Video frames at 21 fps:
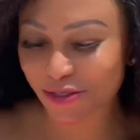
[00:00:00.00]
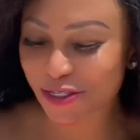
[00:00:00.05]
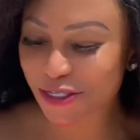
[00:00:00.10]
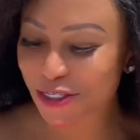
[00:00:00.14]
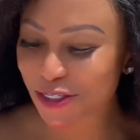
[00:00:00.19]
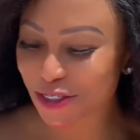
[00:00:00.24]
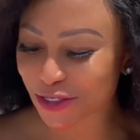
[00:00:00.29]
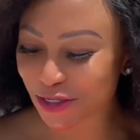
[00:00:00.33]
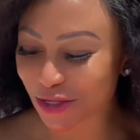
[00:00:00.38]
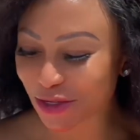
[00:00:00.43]
the
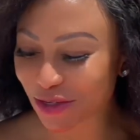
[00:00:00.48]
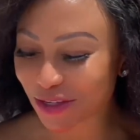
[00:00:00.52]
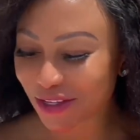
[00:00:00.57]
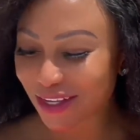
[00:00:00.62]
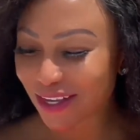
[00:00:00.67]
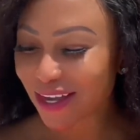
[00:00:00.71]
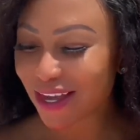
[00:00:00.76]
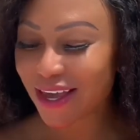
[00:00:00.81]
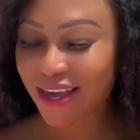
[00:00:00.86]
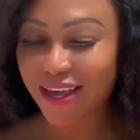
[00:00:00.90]

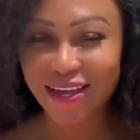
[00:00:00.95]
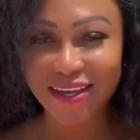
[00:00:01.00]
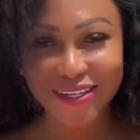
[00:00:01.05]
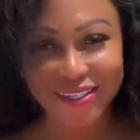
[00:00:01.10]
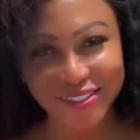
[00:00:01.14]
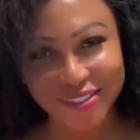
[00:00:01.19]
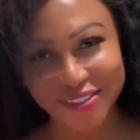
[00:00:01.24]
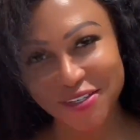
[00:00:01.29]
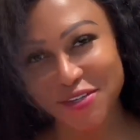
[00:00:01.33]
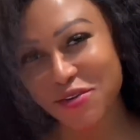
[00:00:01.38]
shoe.
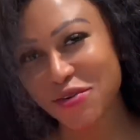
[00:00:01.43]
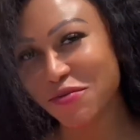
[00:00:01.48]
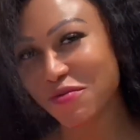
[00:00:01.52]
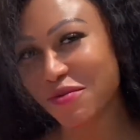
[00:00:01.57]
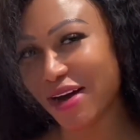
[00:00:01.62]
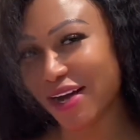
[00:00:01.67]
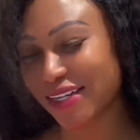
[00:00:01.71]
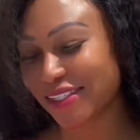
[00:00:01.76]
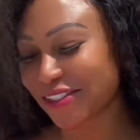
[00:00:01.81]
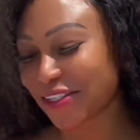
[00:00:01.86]
Still
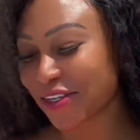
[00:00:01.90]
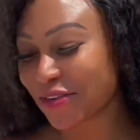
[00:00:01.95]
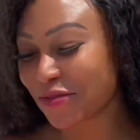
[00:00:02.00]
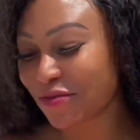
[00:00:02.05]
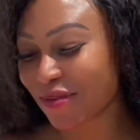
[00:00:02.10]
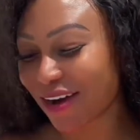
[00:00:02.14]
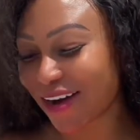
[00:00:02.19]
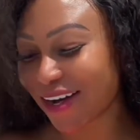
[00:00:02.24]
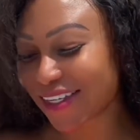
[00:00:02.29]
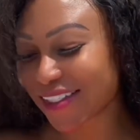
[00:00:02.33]
match and
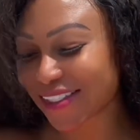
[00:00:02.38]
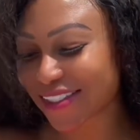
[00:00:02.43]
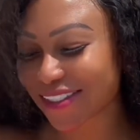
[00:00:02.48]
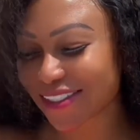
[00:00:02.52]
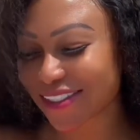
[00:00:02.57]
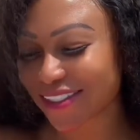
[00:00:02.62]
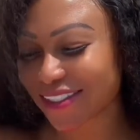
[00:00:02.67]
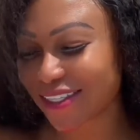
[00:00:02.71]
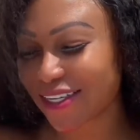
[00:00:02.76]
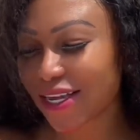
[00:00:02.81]
match.
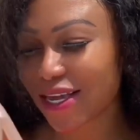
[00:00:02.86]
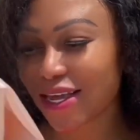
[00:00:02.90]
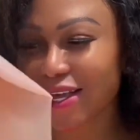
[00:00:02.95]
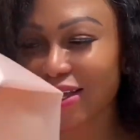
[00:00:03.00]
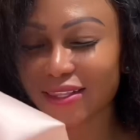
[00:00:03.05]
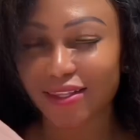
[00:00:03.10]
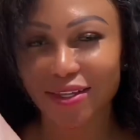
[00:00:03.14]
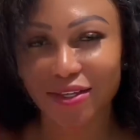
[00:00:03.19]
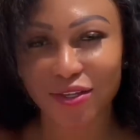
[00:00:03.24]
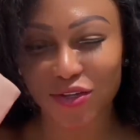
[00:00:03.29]

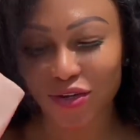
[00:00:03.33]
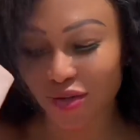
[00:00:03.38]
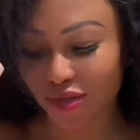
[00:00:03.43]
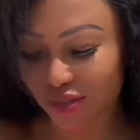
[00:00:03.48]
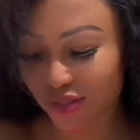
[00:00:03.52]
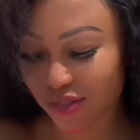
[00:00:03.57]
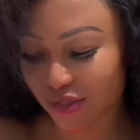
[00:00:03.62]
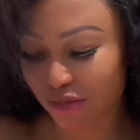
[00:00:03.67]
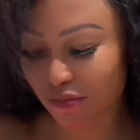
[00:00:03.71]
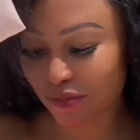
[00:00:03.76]
The
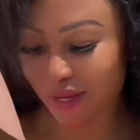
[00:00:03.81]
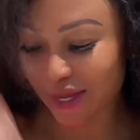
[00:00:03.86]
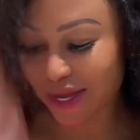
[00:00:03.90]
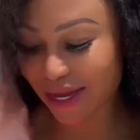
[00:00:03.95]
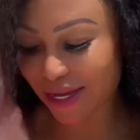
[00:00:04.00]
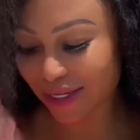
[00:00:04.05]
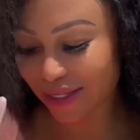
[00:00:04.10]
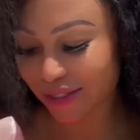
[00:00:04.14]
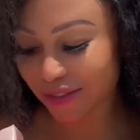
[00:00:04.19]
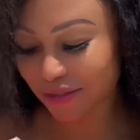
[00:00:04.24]
dust bag.